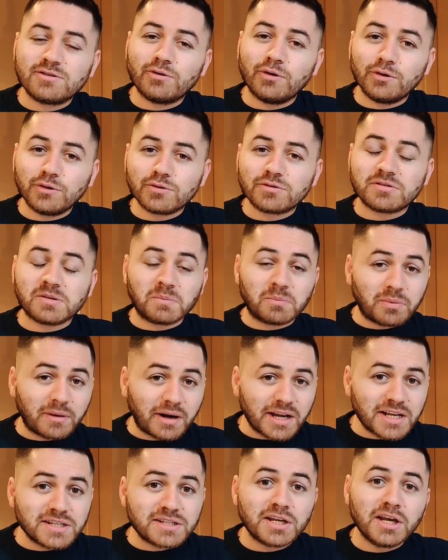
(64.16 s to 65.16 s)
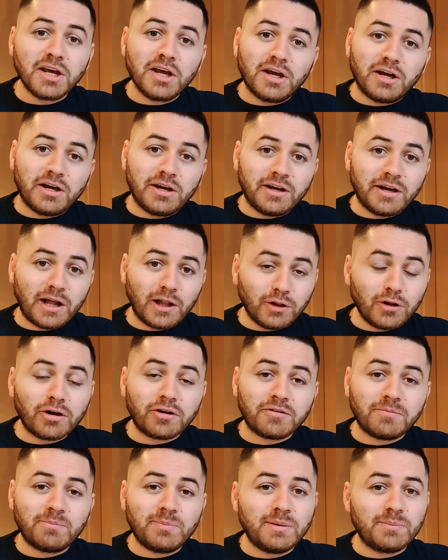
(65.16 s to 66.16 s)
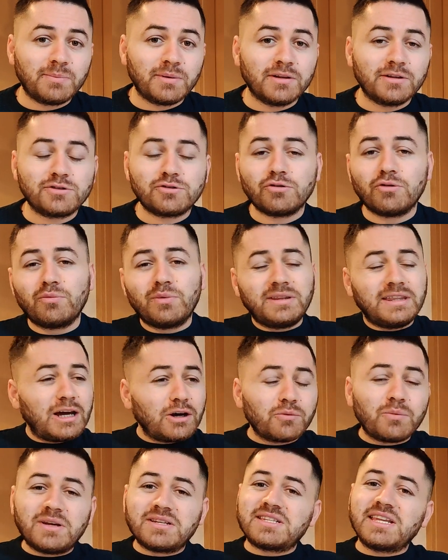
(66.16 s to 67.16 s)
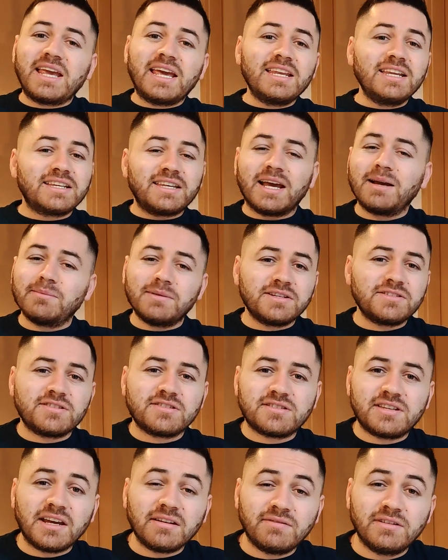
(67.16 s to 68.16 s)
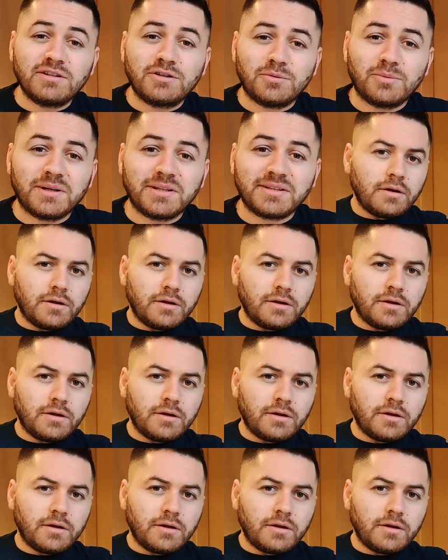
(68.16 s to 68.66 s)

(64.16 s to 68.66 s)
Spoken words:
is going to surprise a lot of people. So without wasting any time, let's just dive into it.